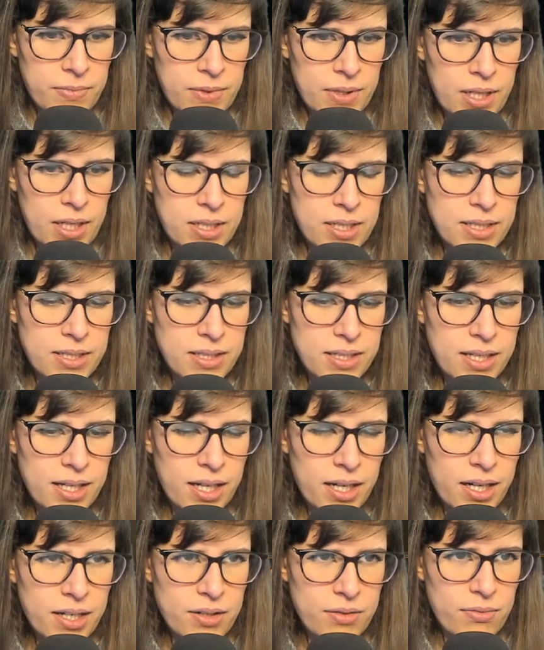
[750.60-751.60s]
I need
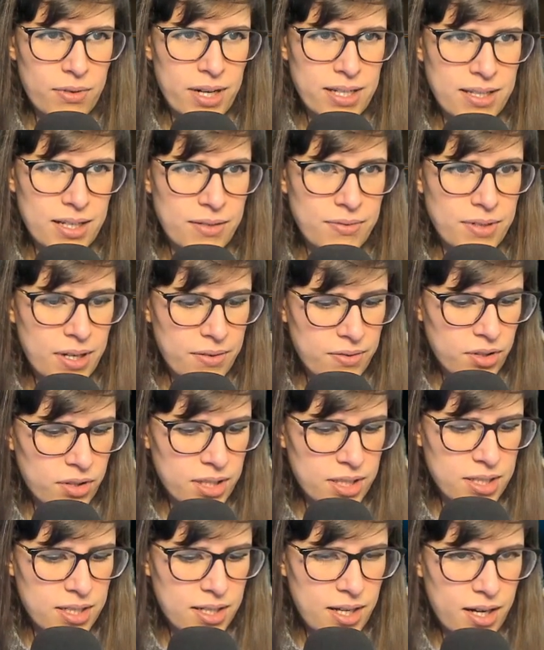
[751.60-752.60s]
dehyde and resin. I've definitely got
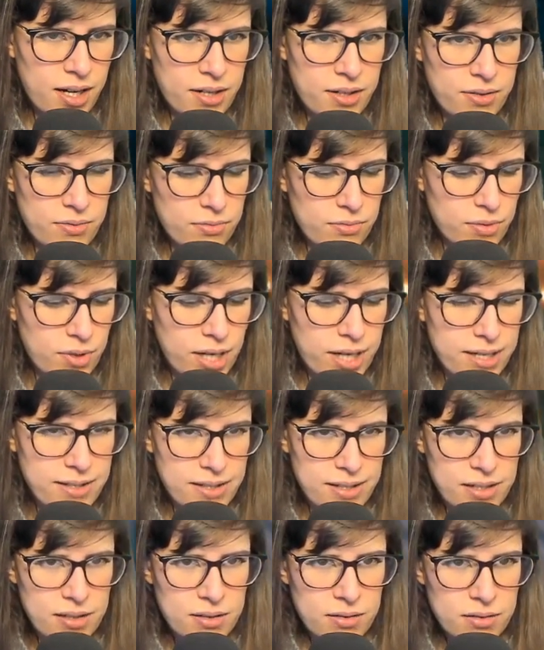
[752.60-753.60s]
the dehyde and
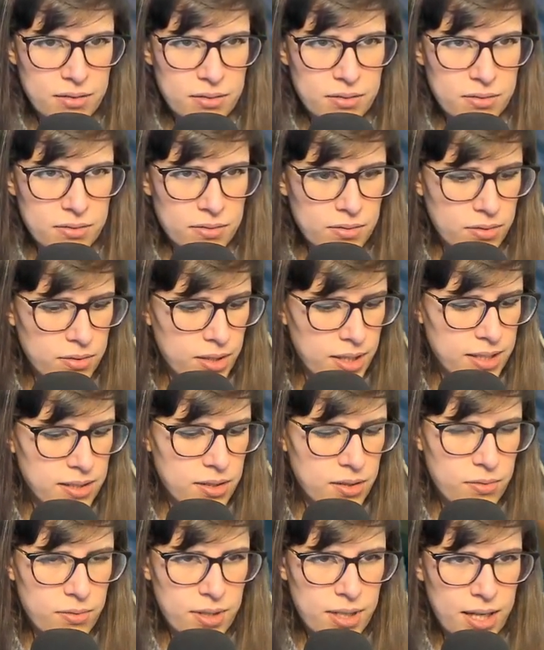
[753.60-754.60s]
resin, so
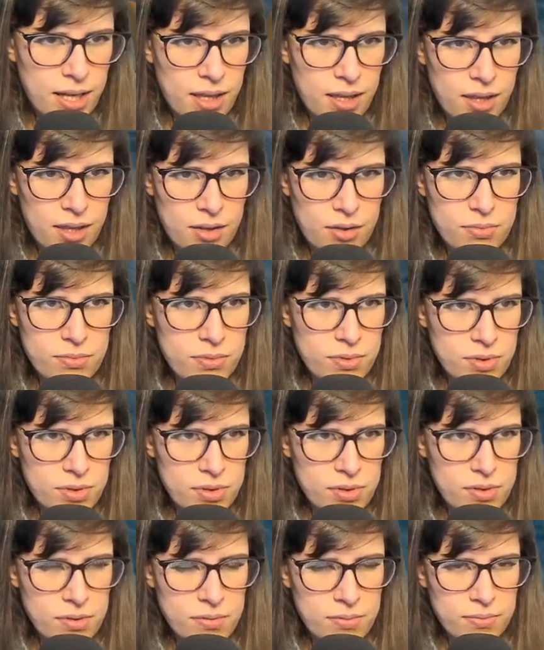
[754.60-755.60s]
let's go and get
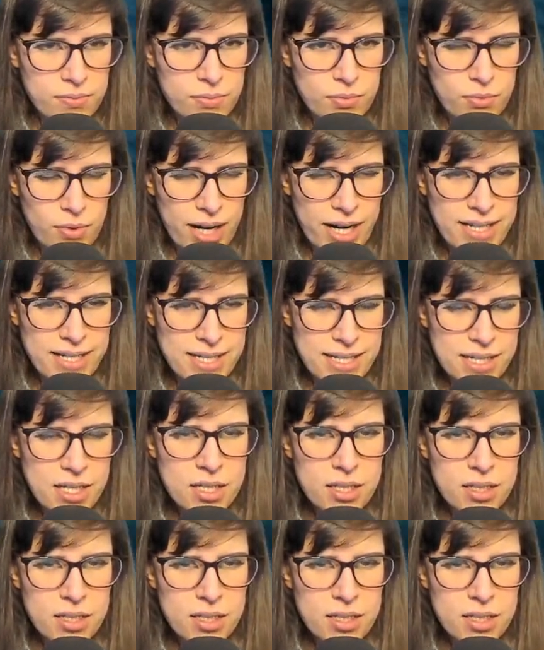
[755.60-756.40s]
those ready.